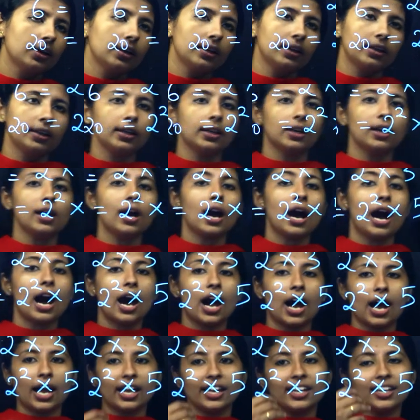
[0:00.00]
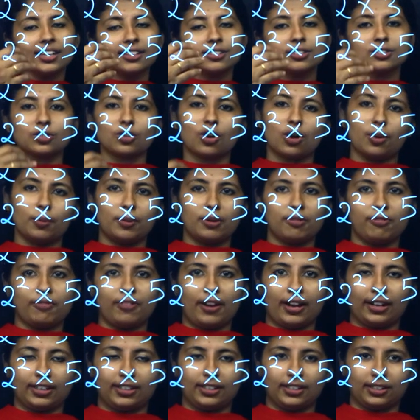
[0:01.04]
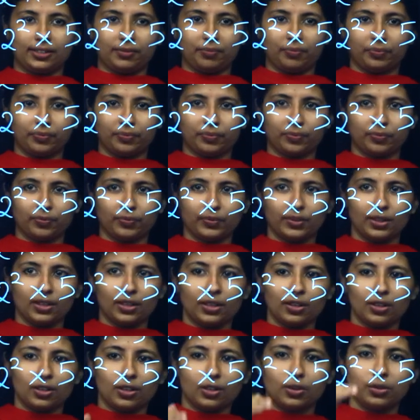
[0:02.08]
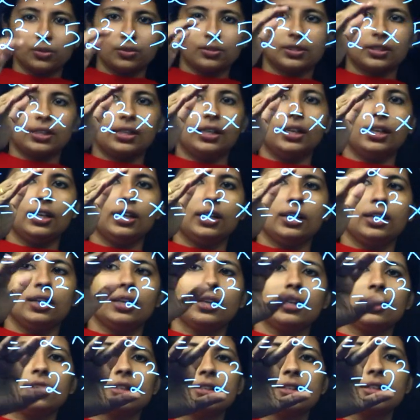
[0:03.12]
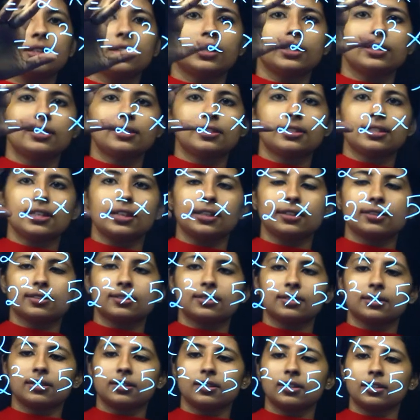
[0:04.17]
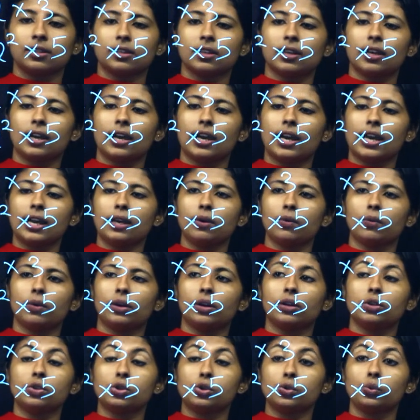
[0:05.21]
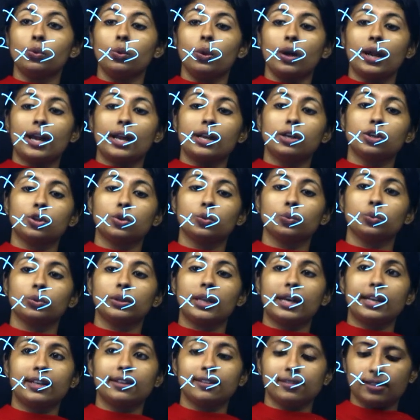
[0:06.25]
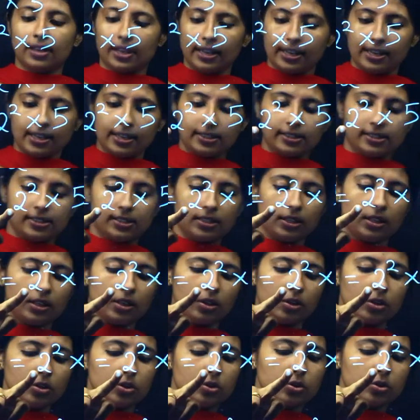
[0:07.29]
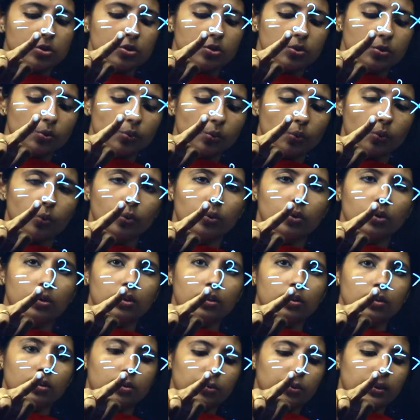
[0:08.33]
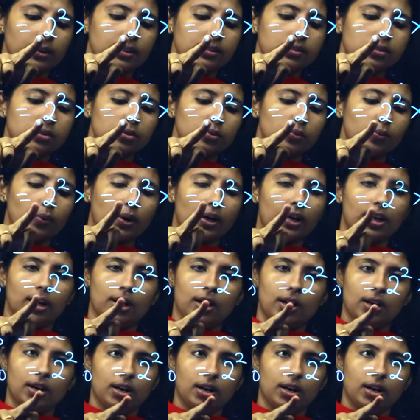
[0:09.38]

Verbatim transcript: Here, highest common factor. You see here 6 and 2 and 2, that is highest. 2 raised to 1.